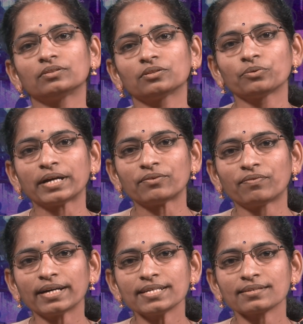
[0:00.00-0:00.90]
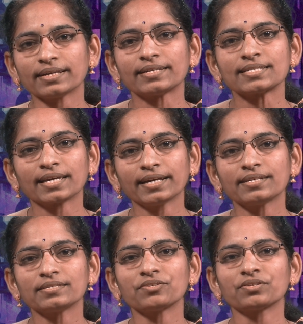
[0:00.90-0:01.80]
to advise a risky
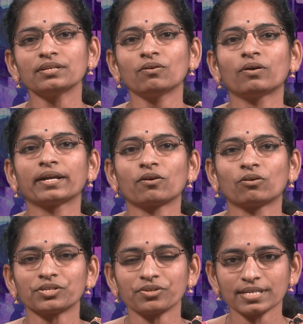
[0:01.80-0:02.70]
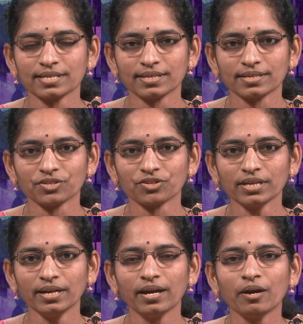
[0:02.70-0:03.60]
decision or a cautious decision,
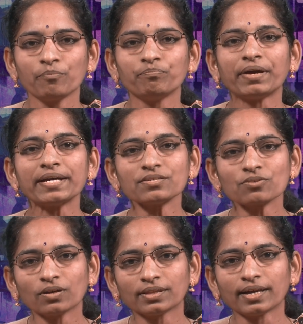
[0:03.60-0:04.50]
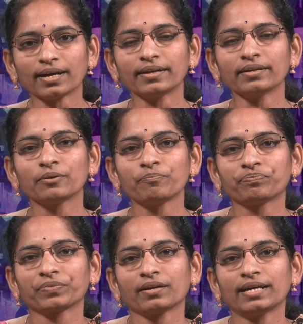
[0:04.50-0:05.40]
based on that,
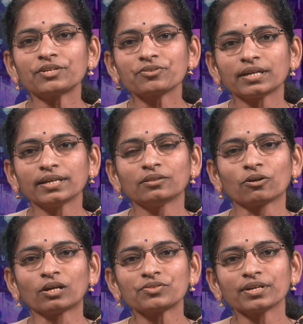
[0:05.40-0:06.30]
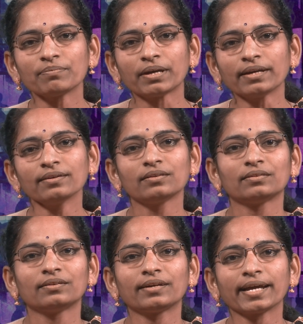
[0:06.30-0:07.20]
naturally the Roger may
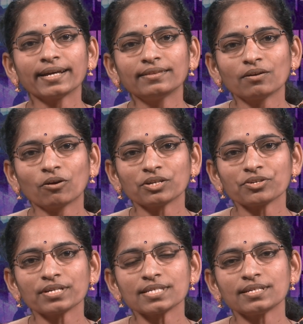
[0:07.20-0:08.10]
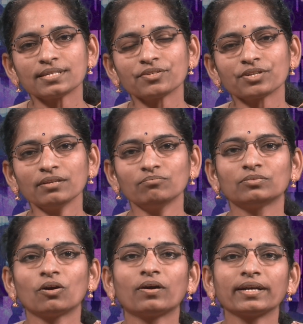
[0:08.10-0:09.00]
take the cautious decision
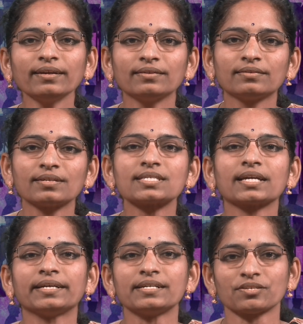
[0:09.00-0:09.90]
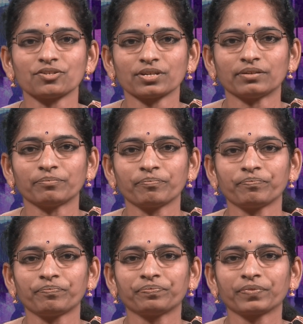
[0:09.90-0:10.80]
or a risky decision.
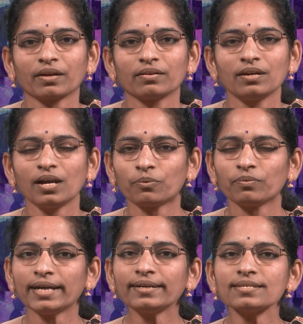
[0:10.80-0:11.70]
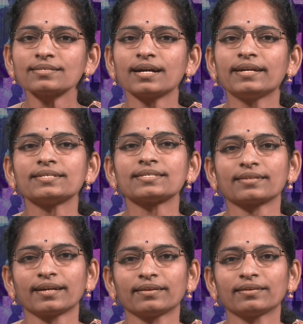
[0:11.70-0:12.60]
Now, let us understand